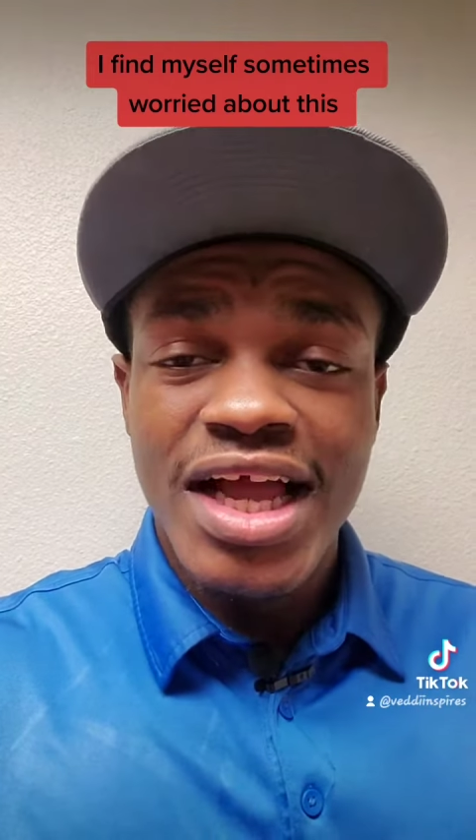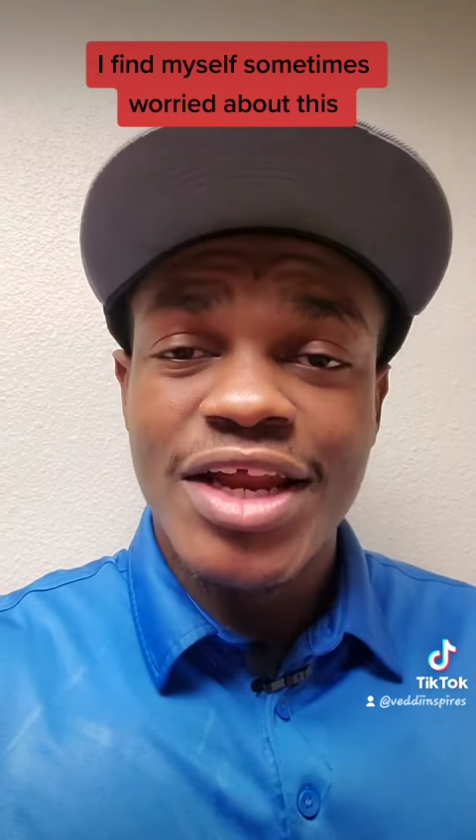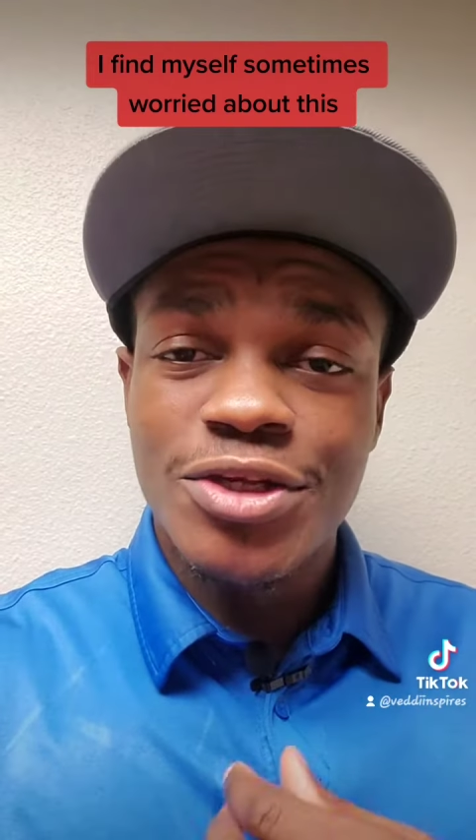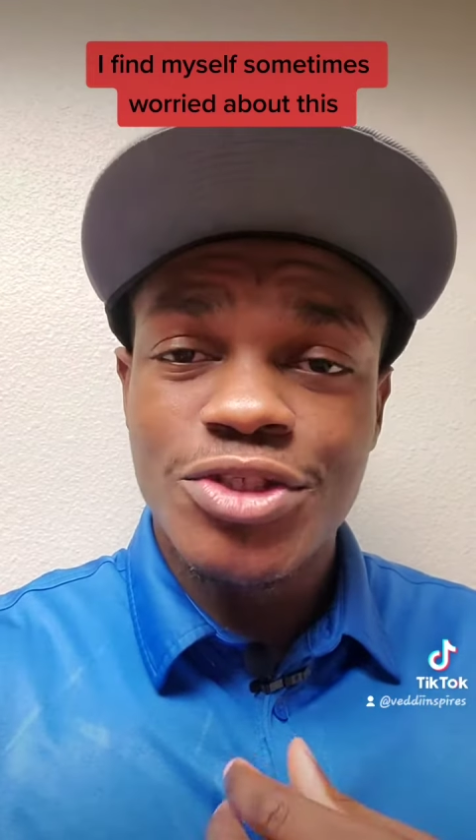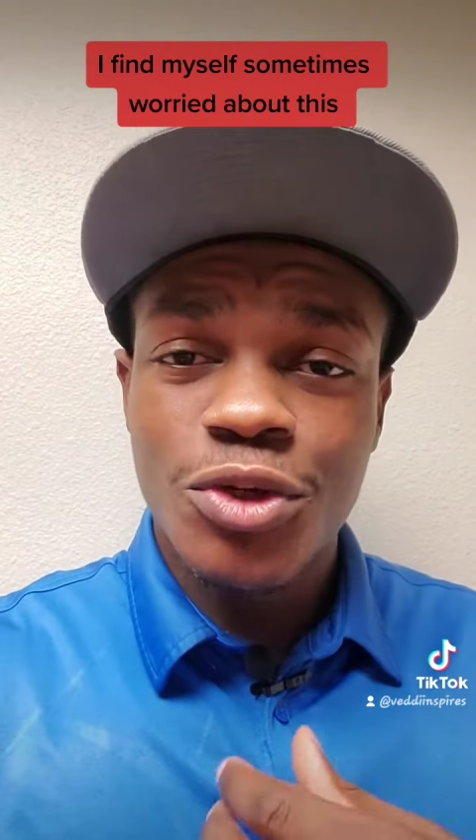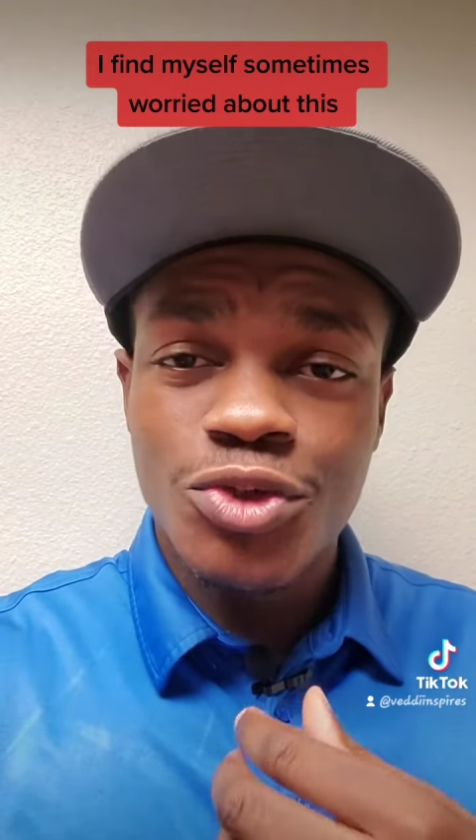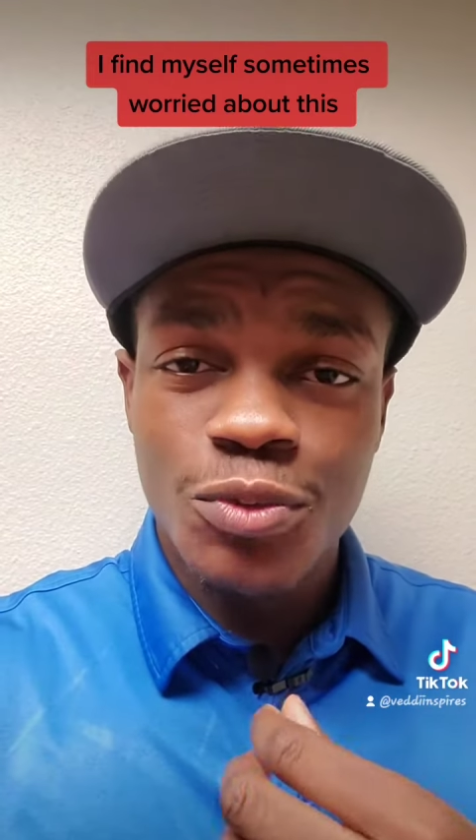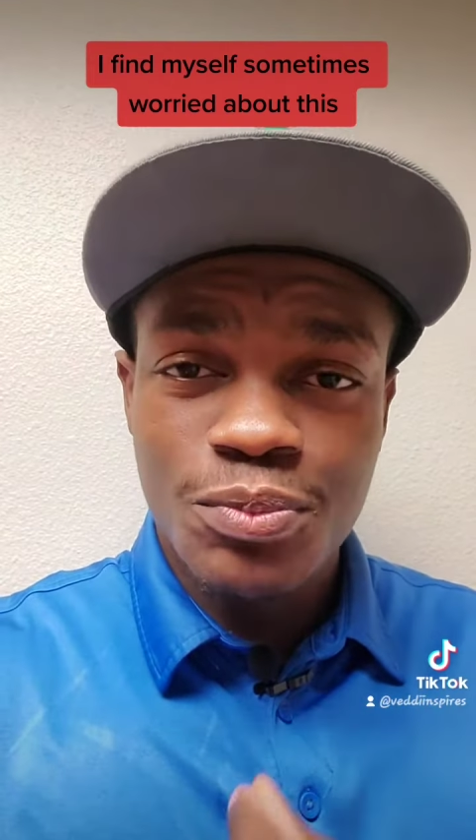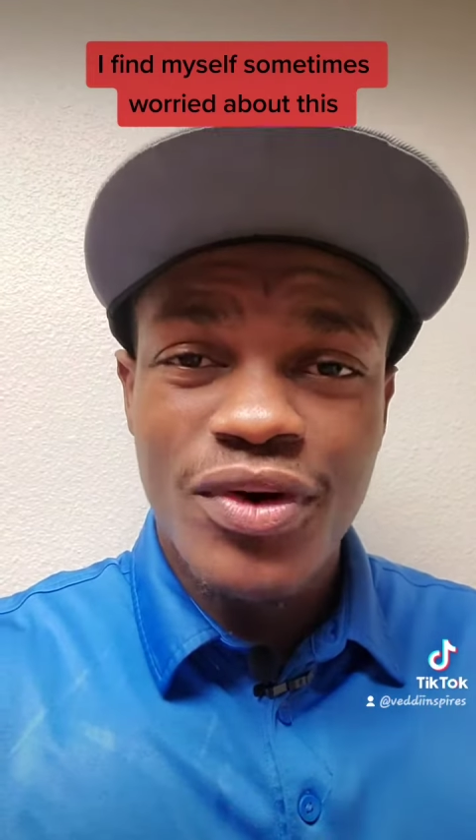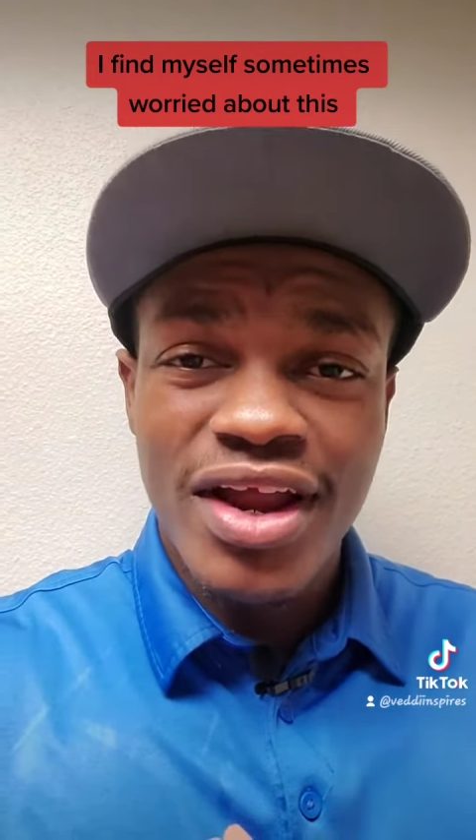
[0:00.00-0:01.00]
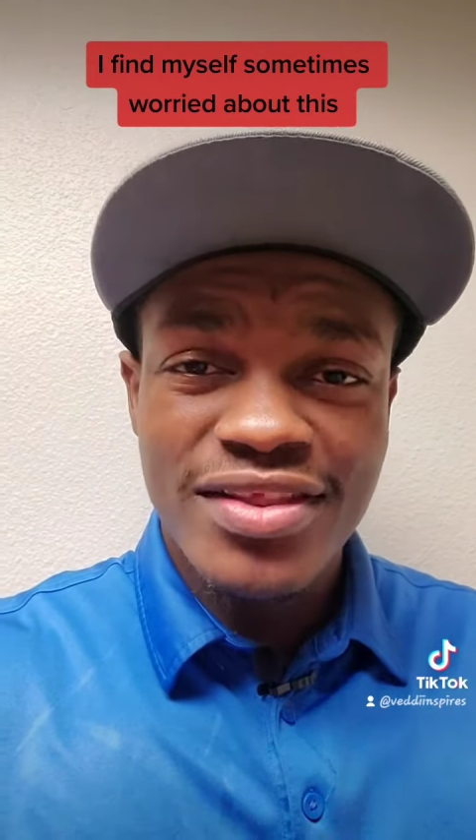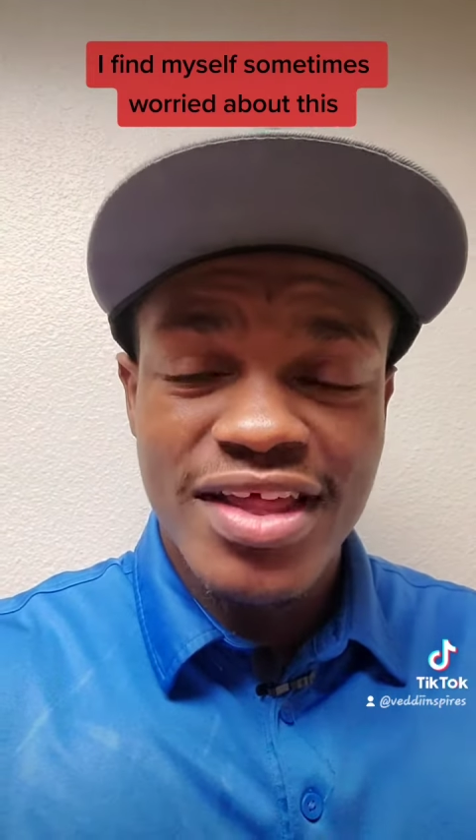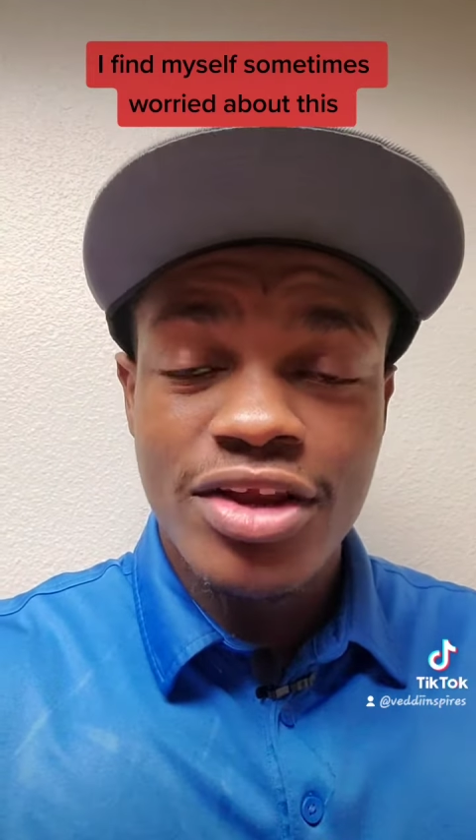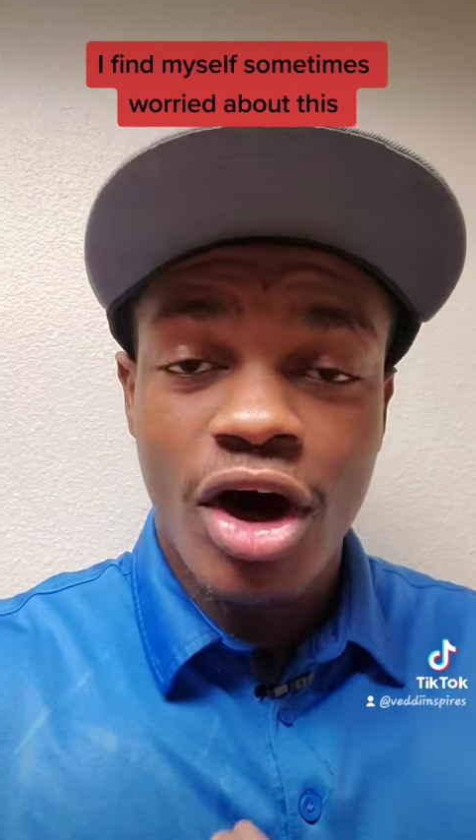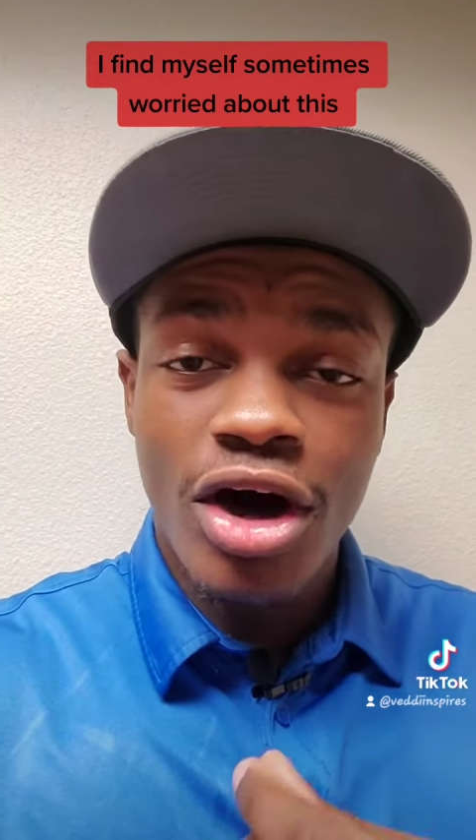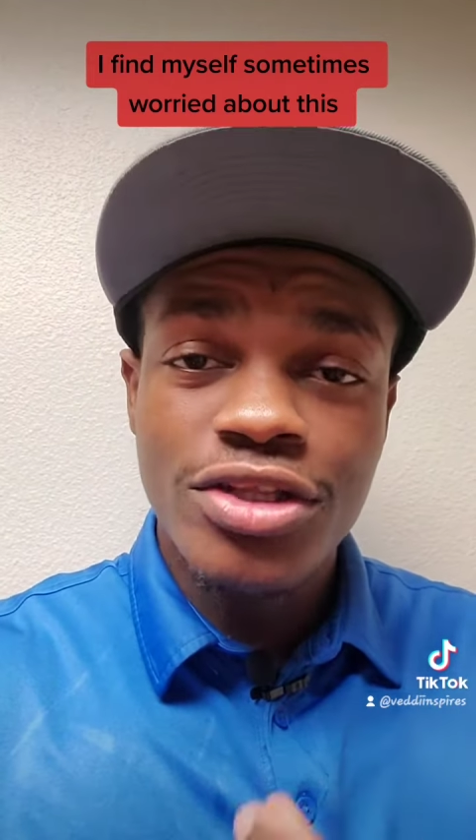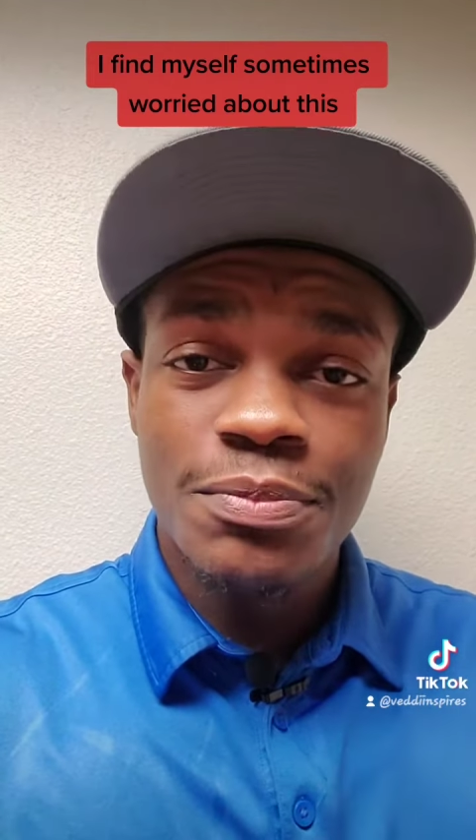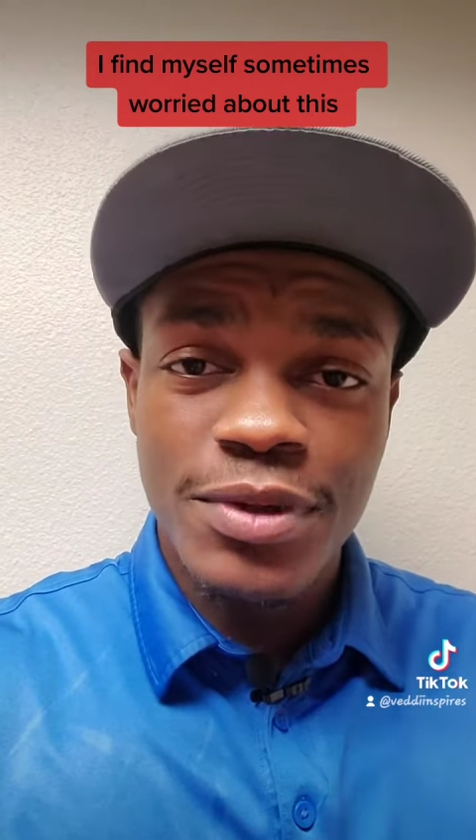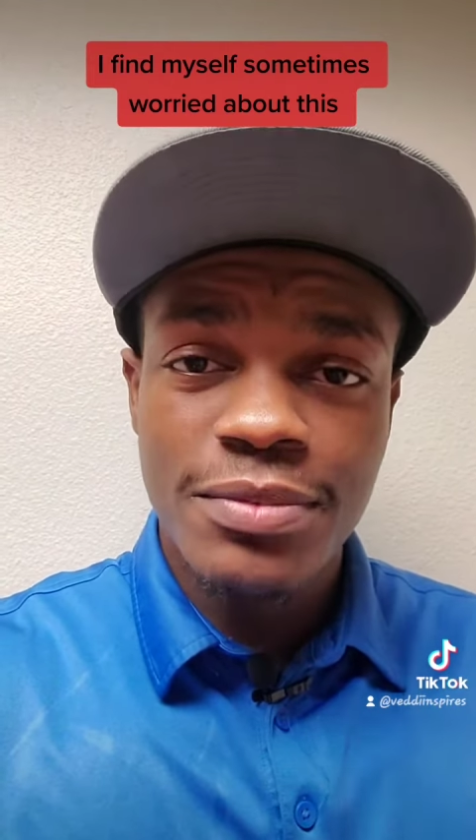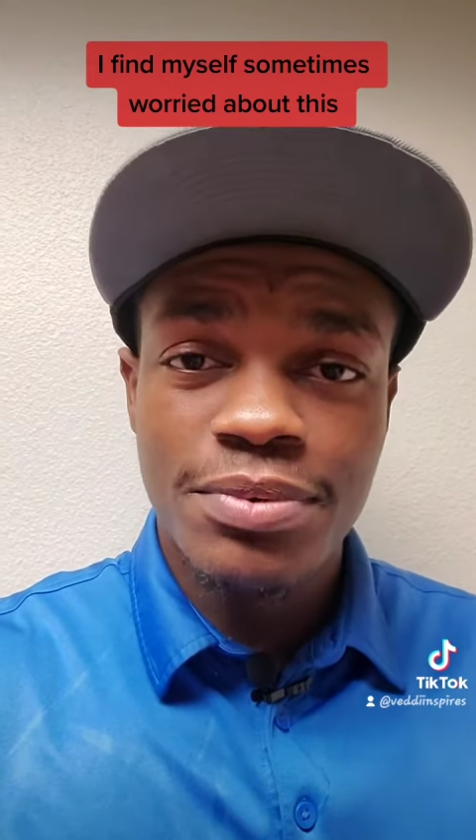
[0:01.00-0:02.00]
and also to pray that
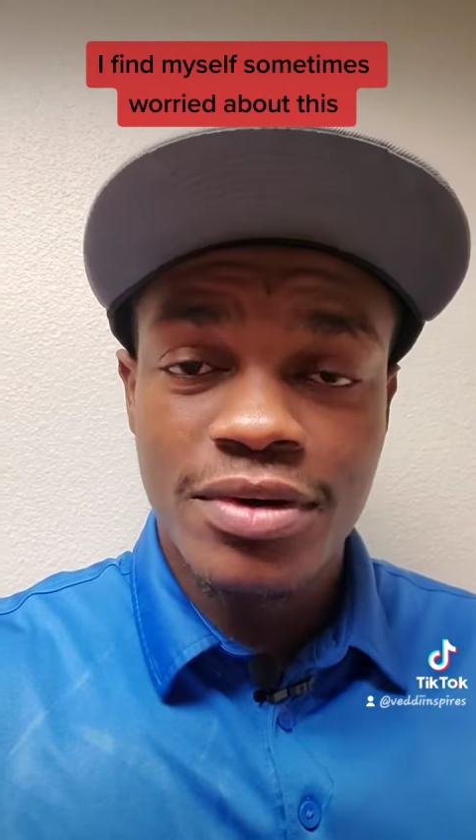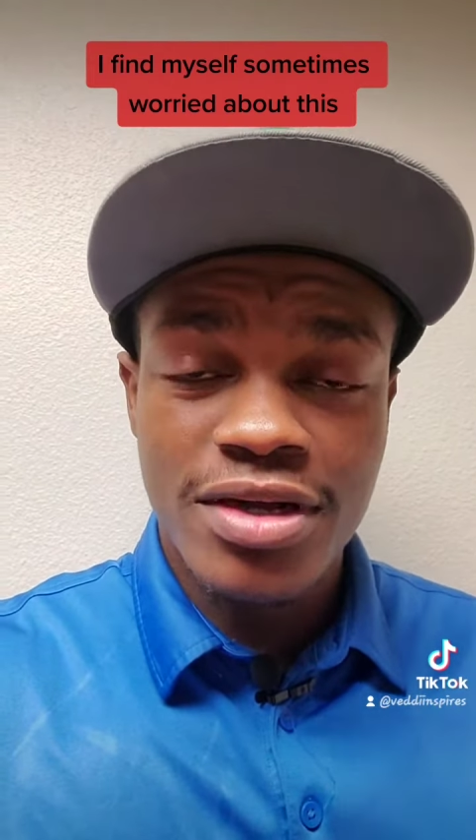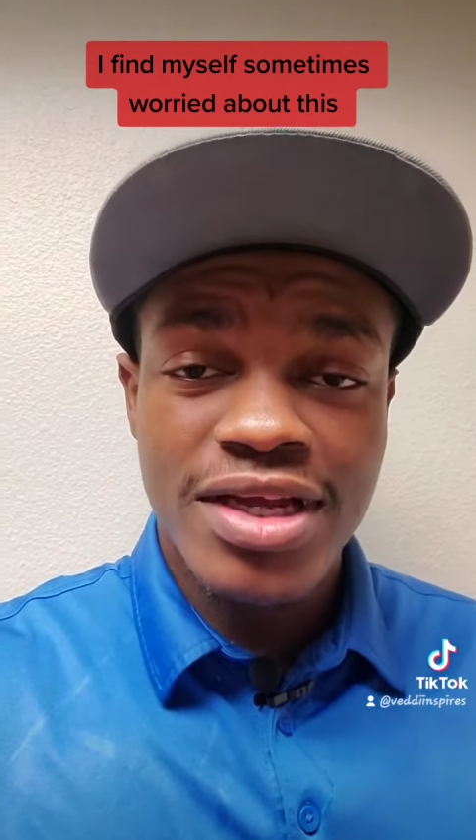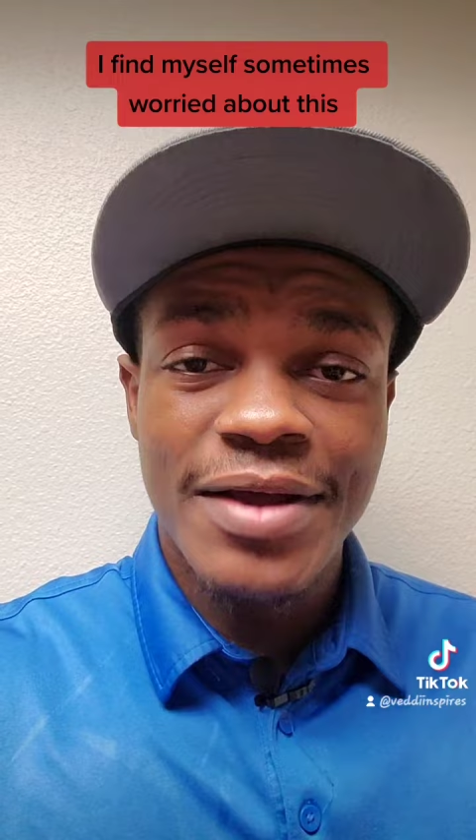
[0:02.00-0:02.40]
other people